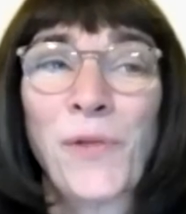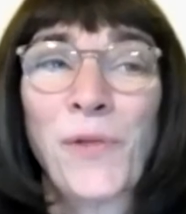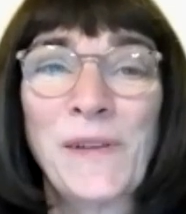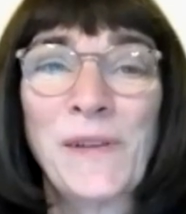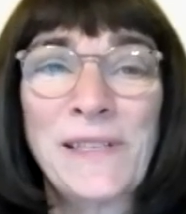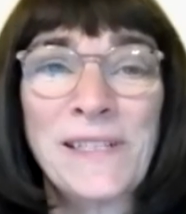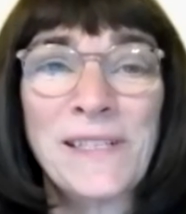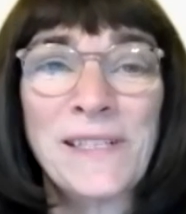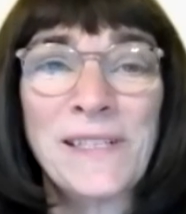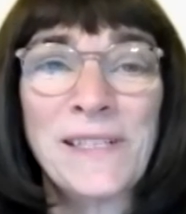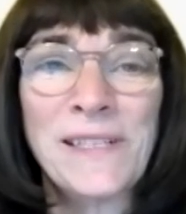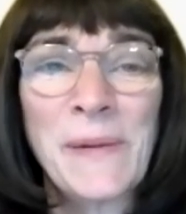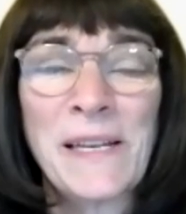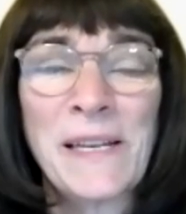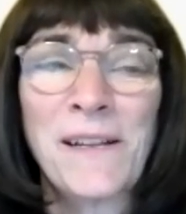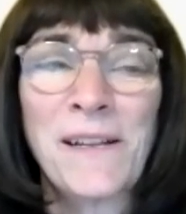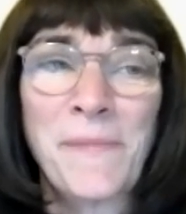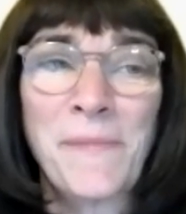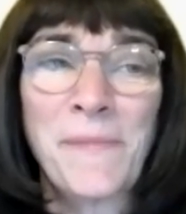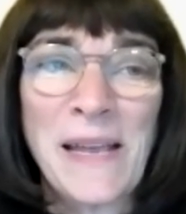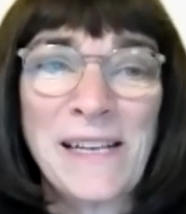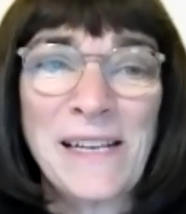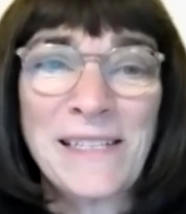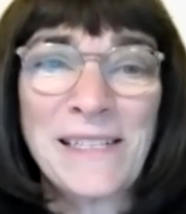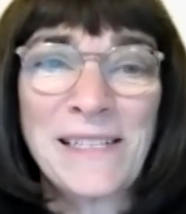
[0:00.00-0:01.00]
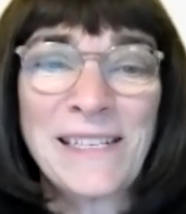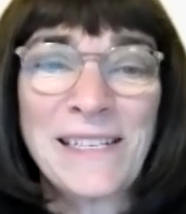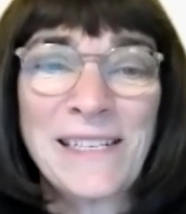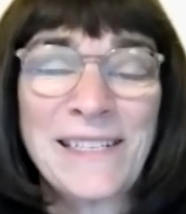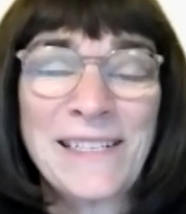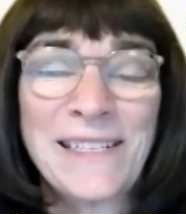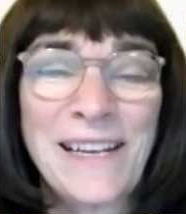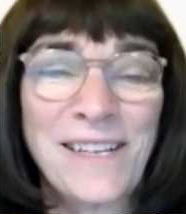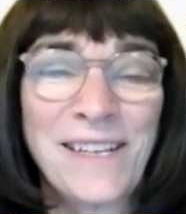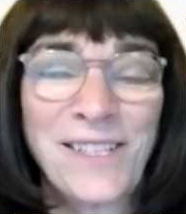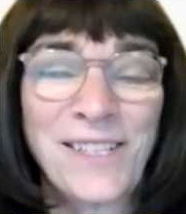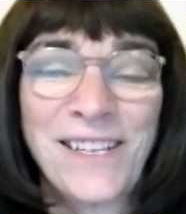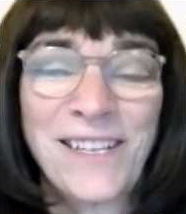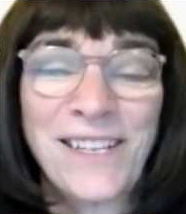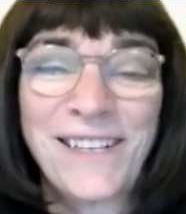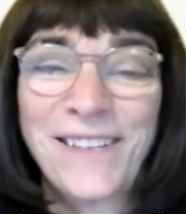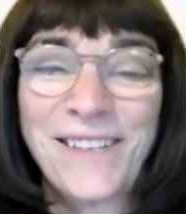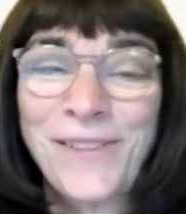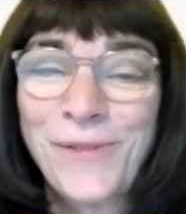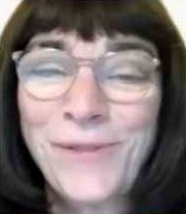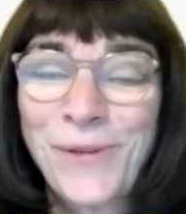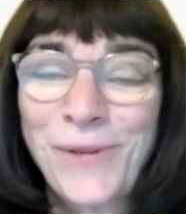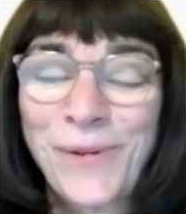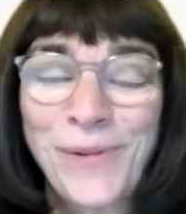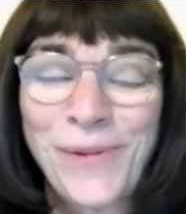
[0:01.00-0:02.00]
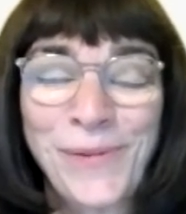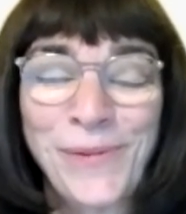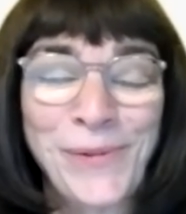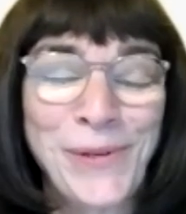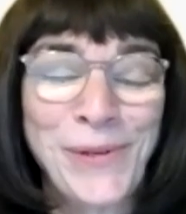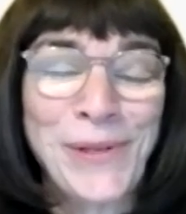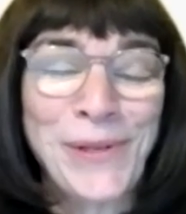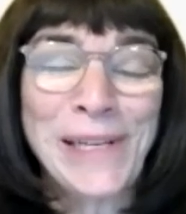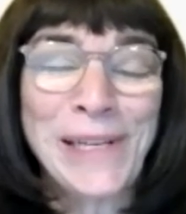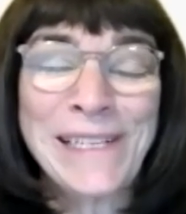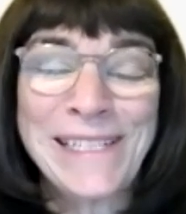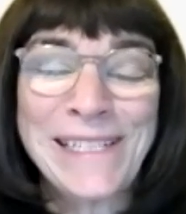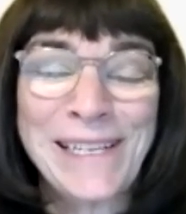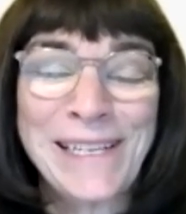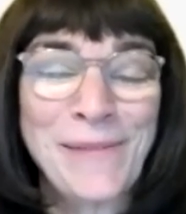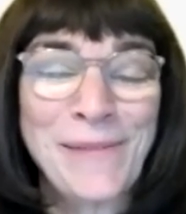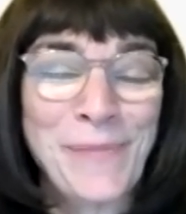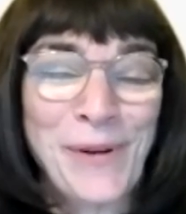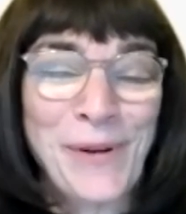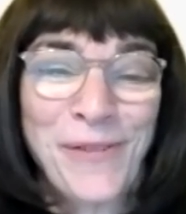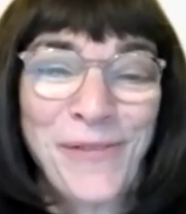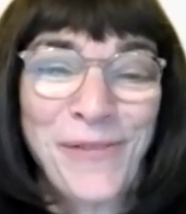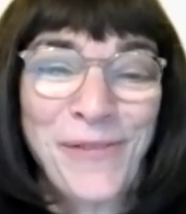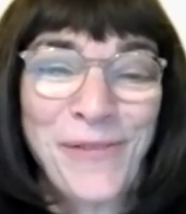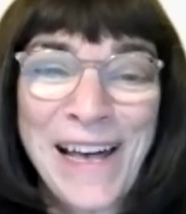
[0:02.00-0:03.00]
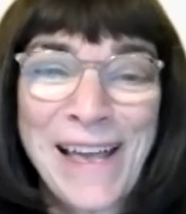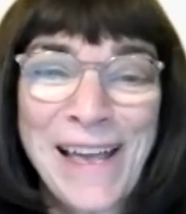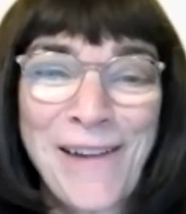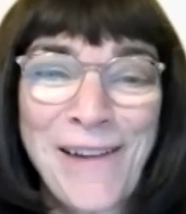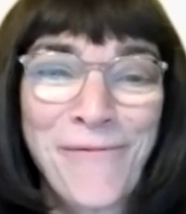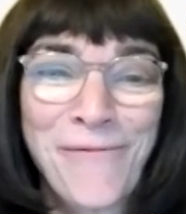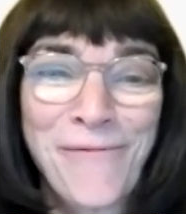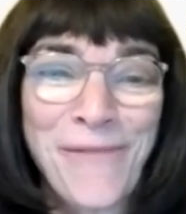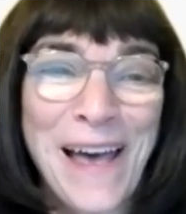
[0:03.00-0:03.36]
This has been an amazing session. You truly did provide